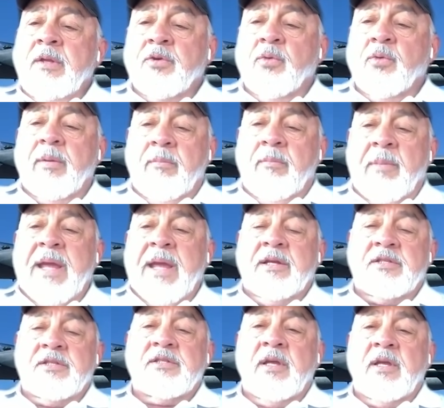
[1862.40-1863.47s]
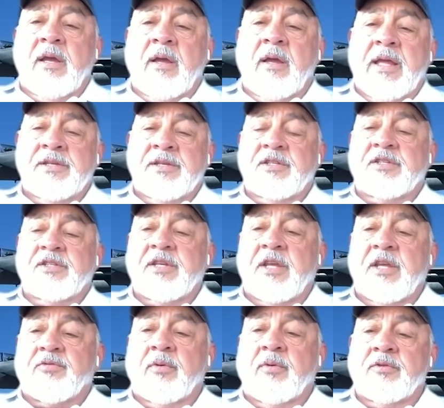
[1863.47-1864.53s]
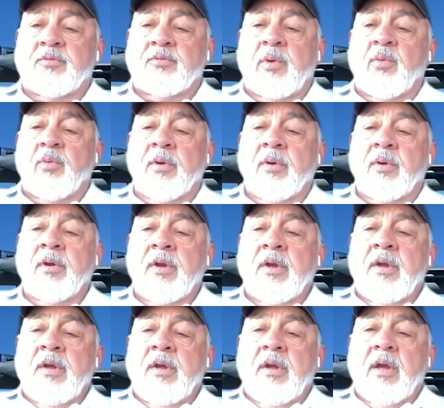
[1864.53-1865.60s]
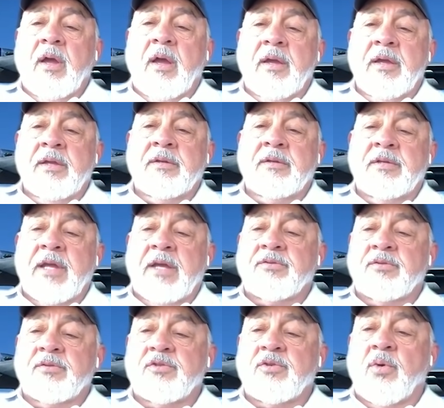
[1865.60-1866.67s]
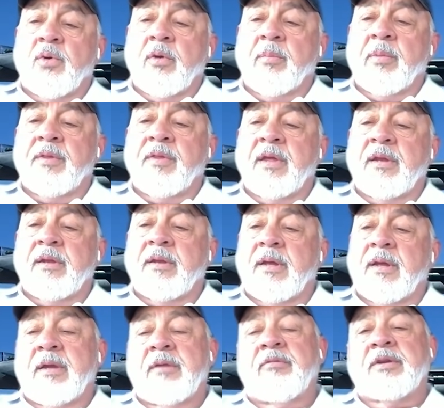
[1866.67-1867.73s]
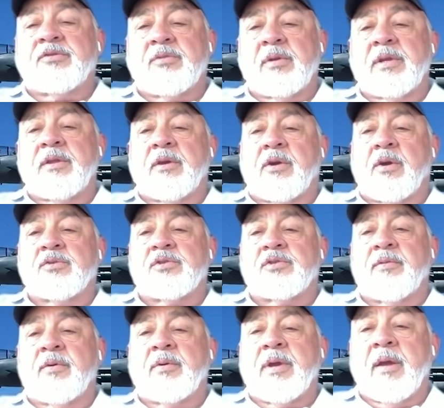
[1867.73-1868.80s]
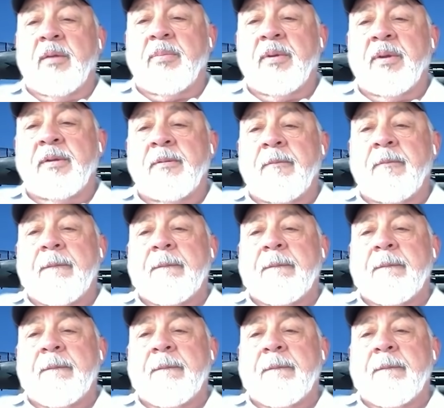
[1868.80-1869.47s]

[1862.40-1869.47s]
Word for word: to what made us uh, as successful as we were uh, in Desert Storm, and then uh, eventually in the Kosovo campaign.